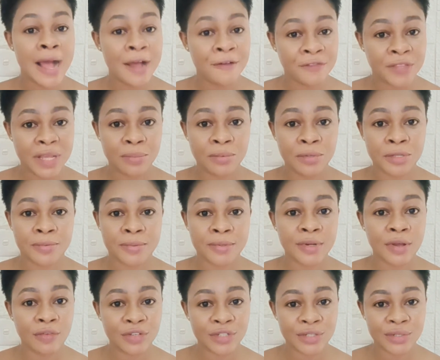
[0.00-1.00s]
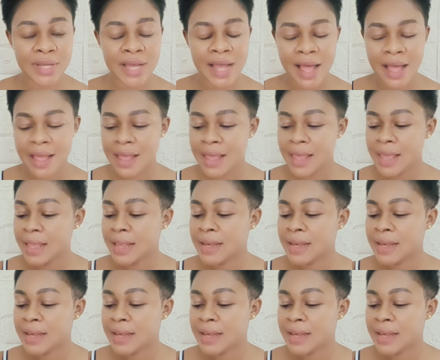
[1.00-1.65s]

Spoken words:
1/2 tablespoon of sugar.